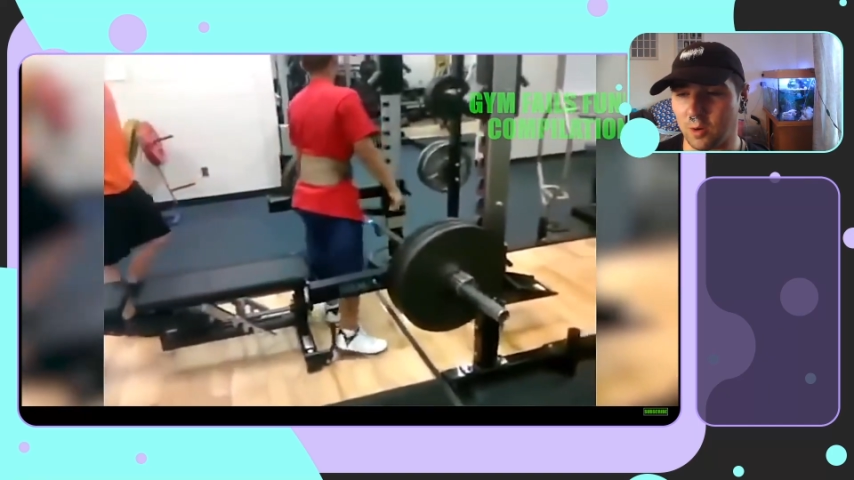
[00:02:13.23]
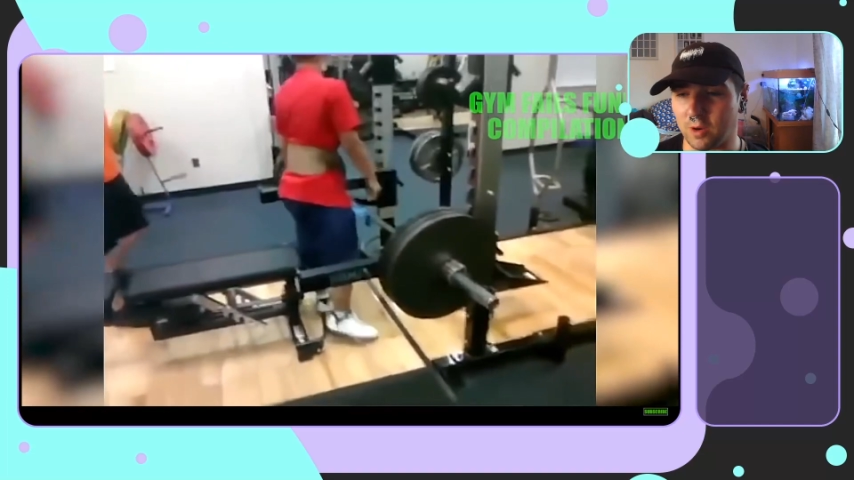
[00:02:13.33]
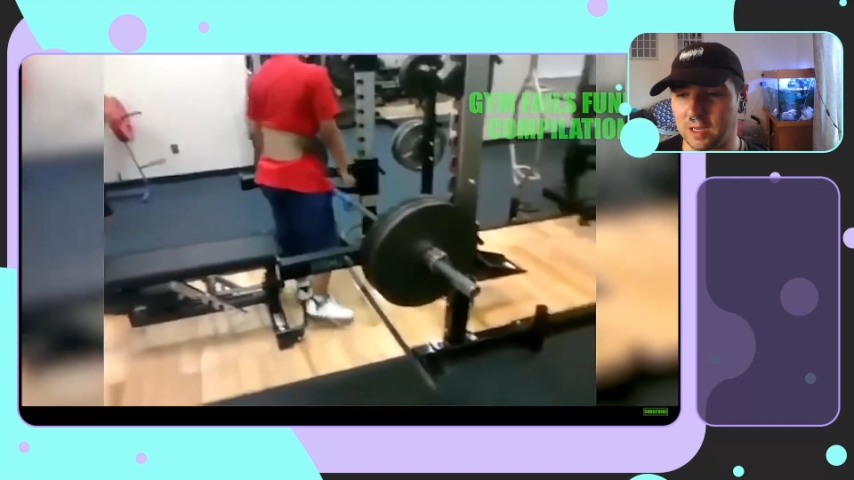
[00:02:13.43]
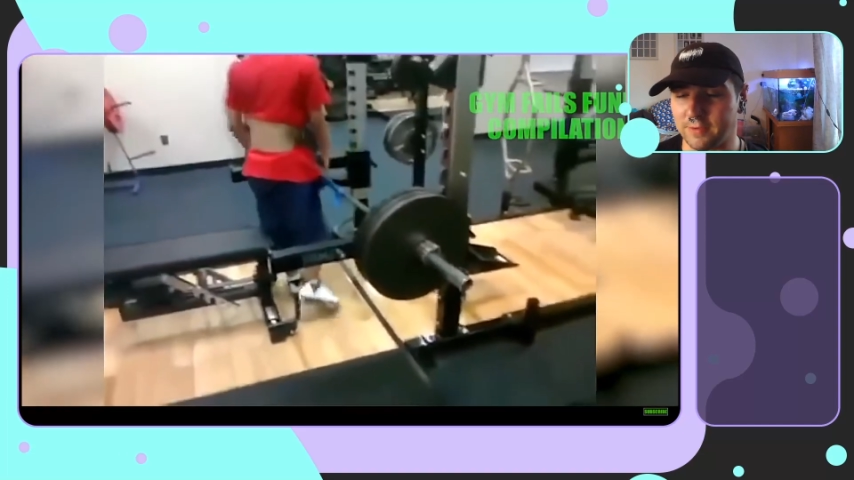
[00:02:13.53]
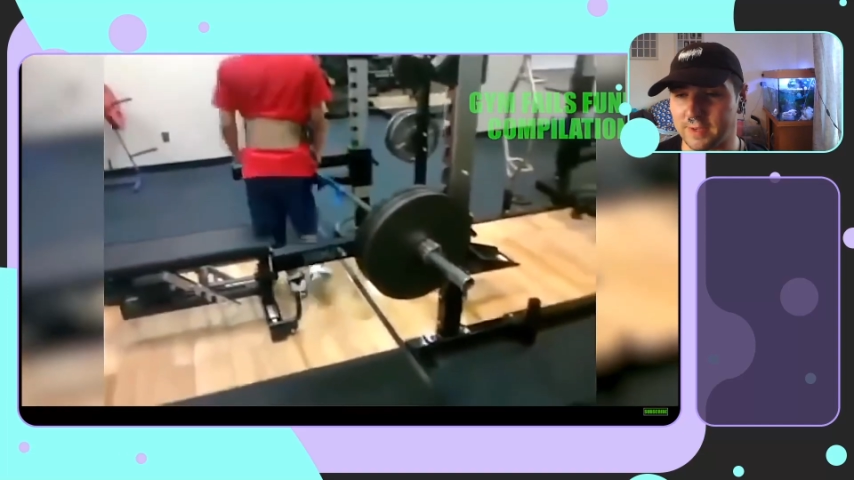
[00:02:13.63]

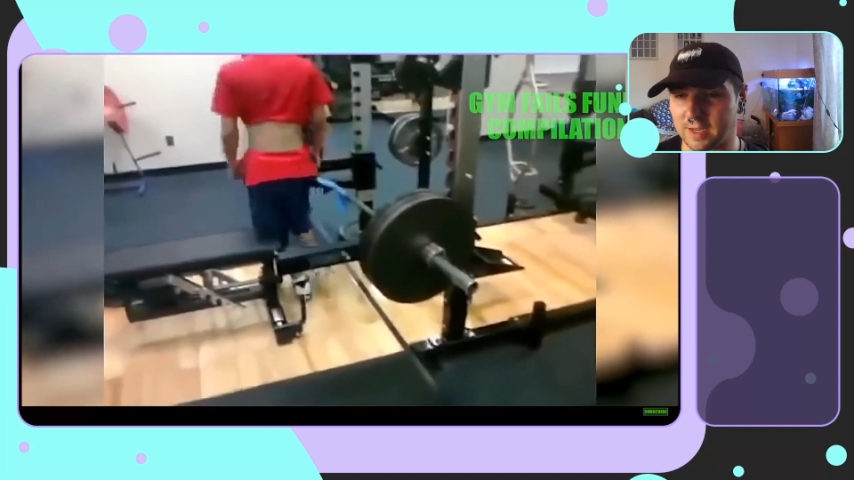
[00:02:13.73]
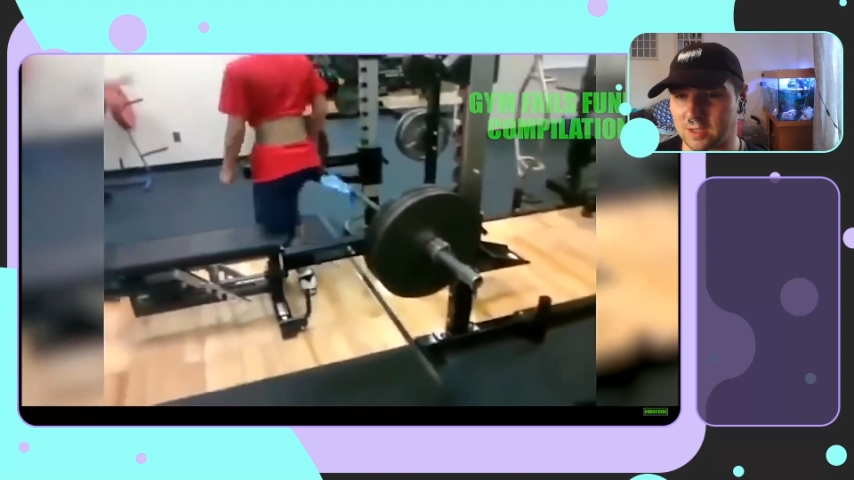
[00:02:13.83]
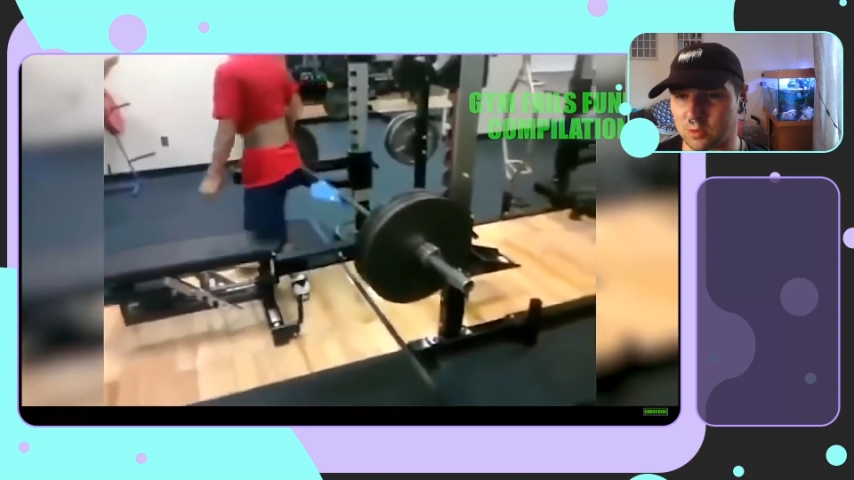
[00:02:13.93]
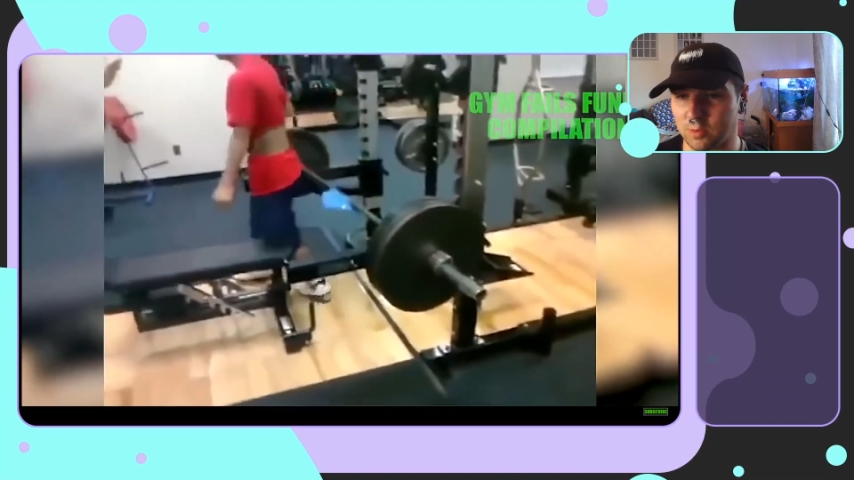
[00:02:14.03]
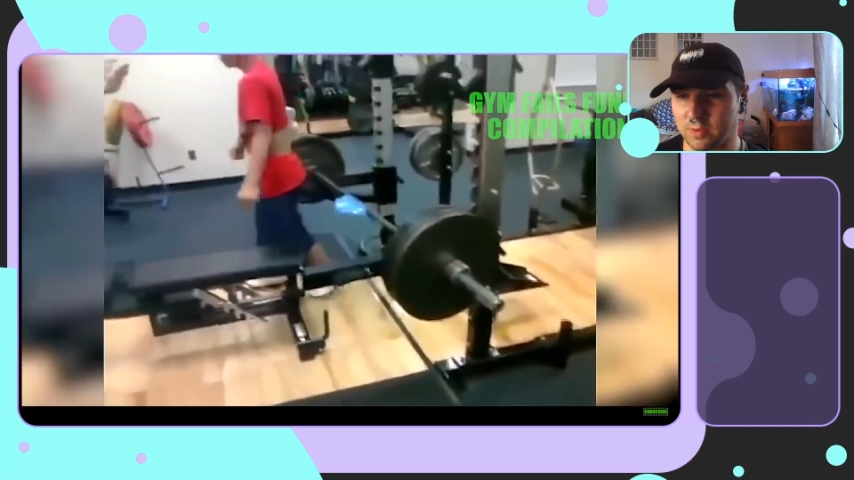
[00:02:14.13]
on lifting
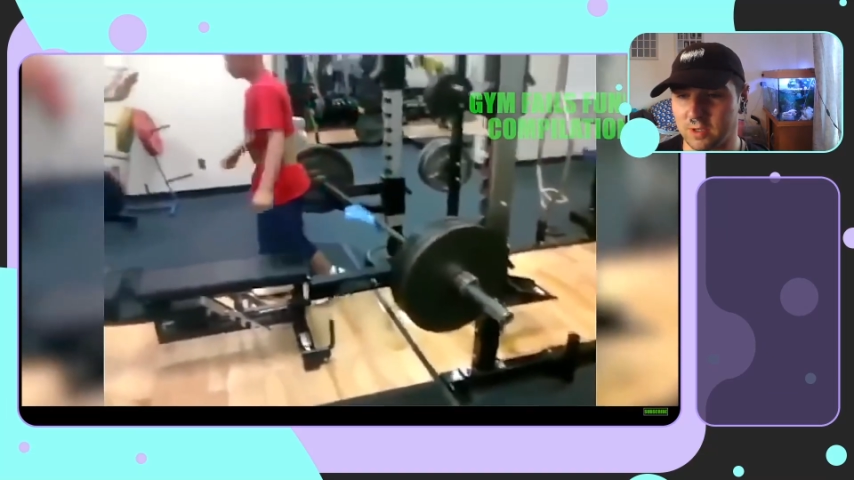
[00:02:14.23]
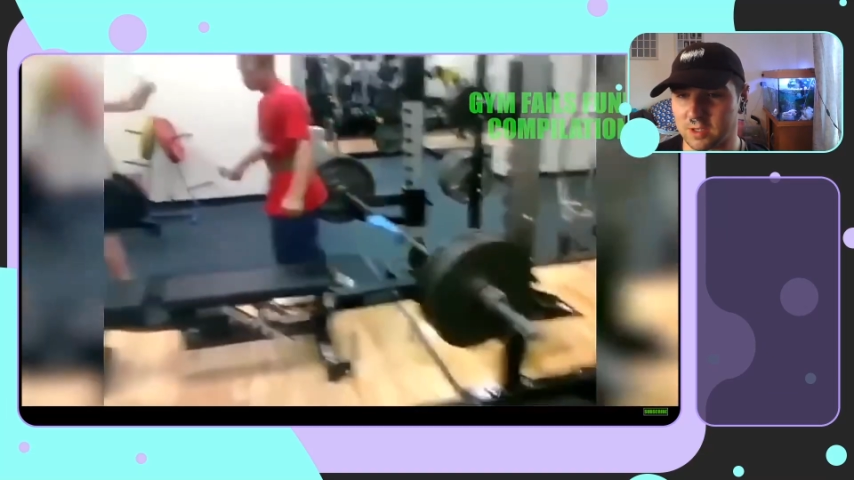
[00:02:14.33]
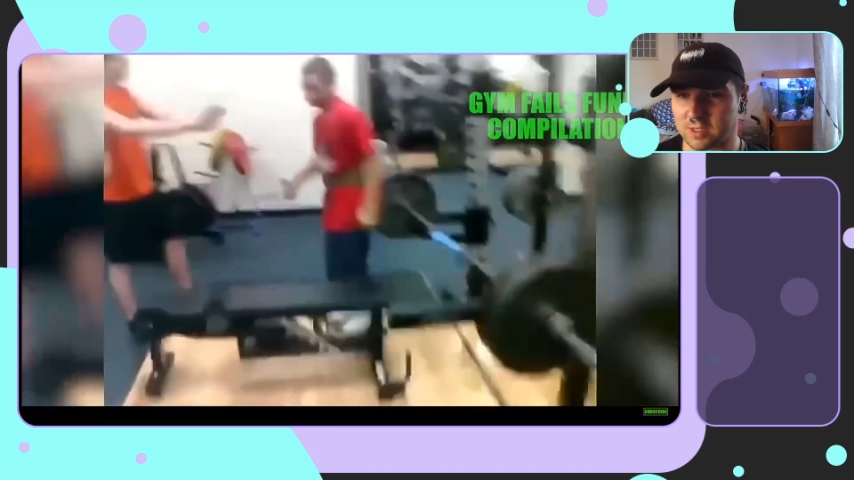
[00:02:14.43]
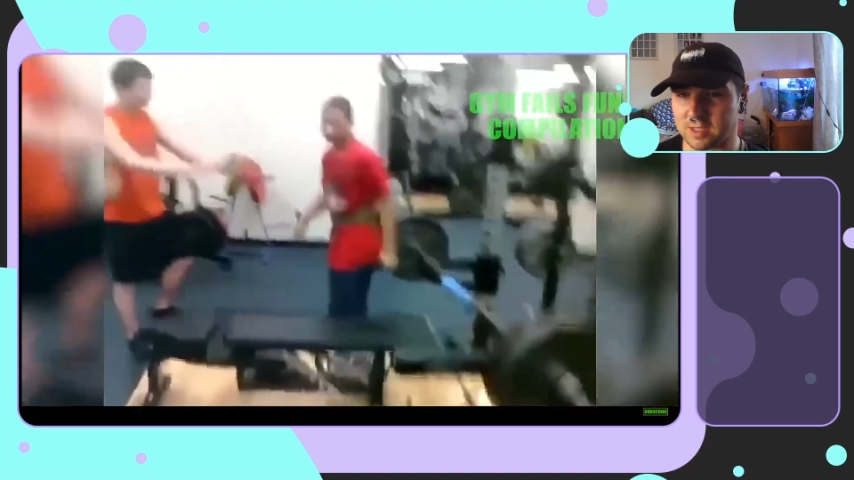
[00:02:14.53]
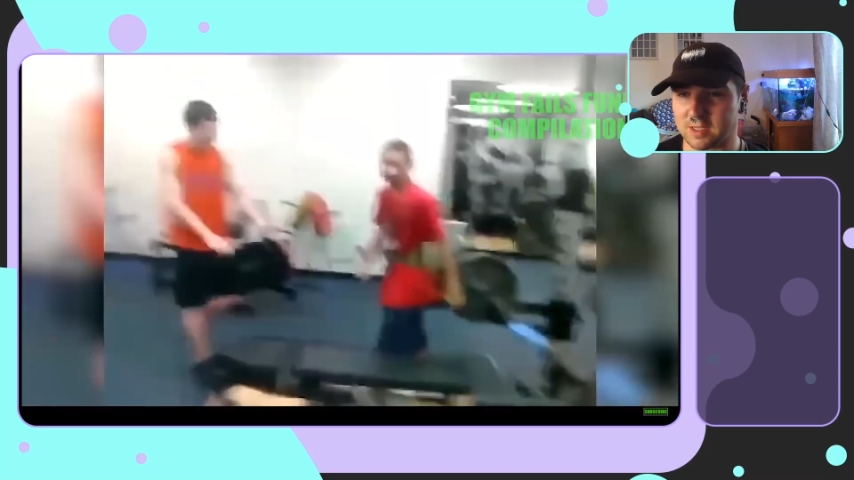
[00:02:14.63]
at all from the
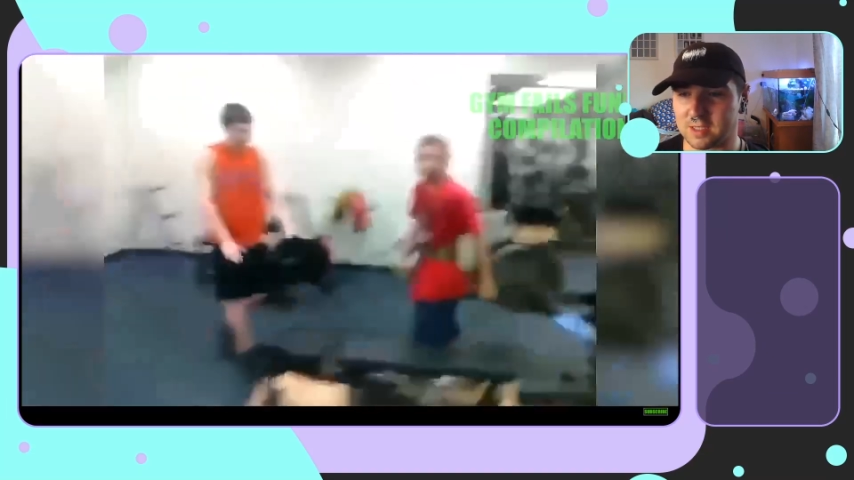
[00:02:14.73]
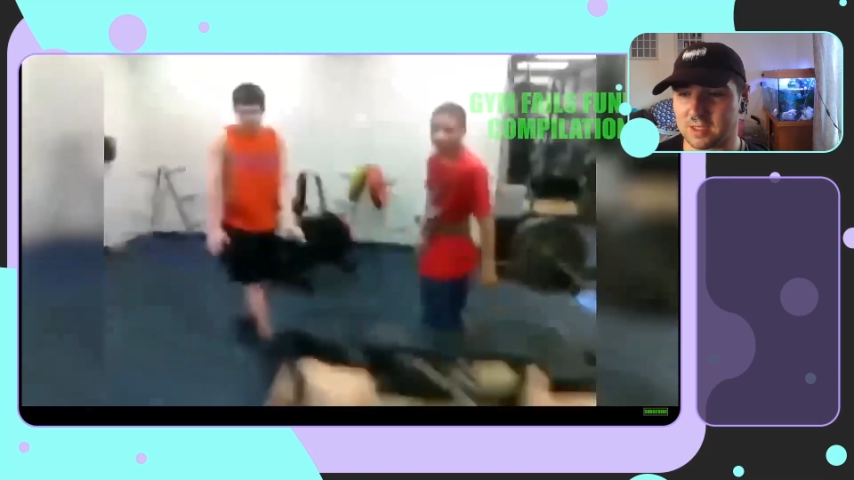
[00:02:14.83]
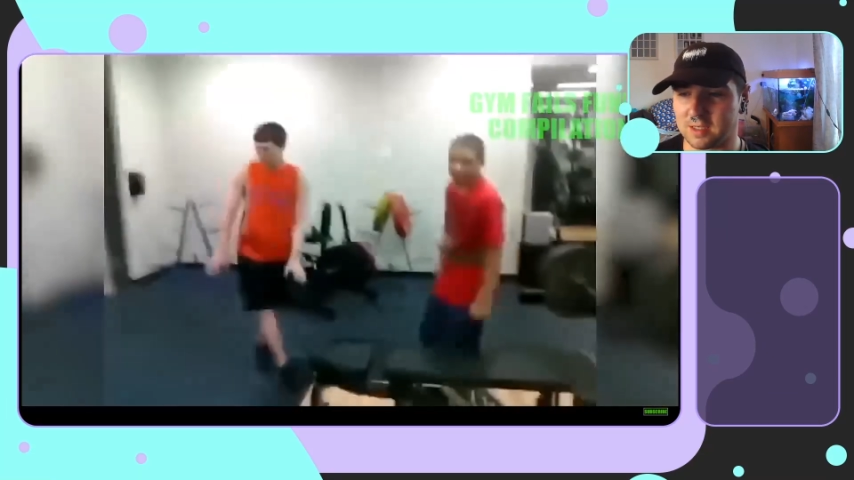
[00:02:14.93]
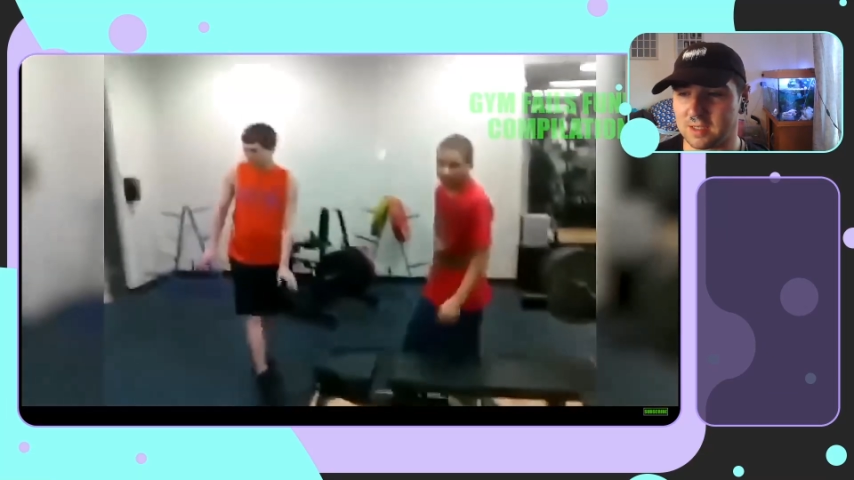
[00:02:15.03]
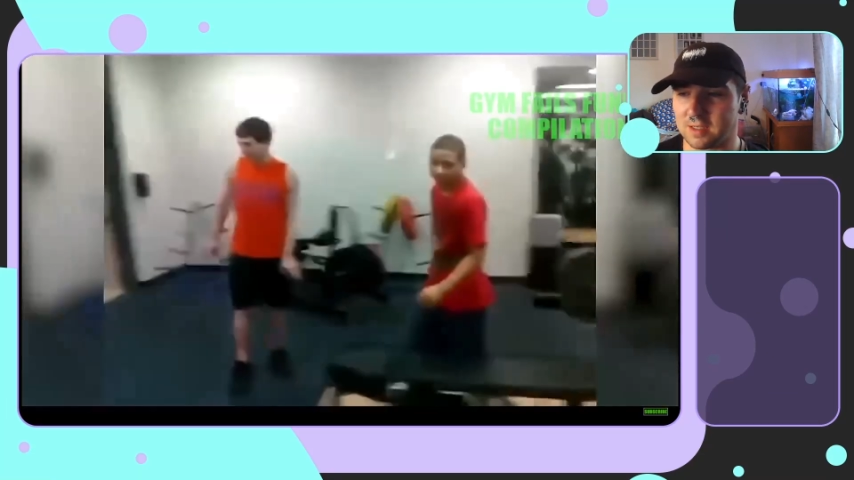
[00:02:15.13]
looks
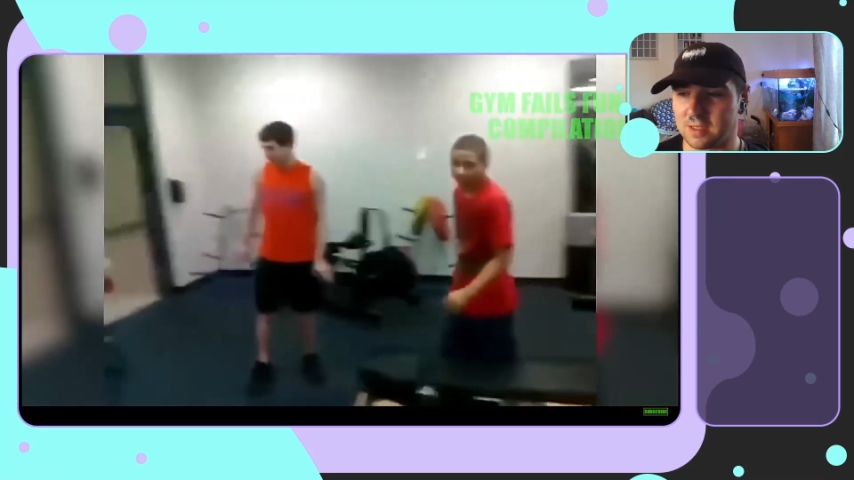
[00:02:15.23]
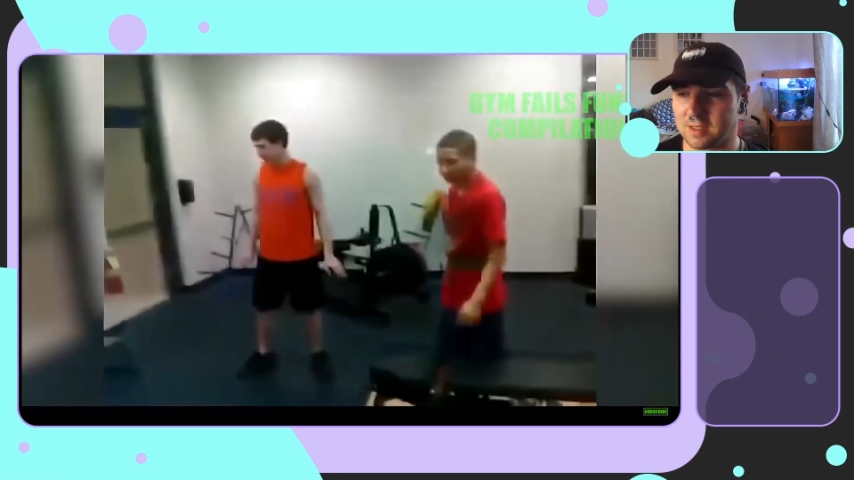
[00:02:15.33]
things.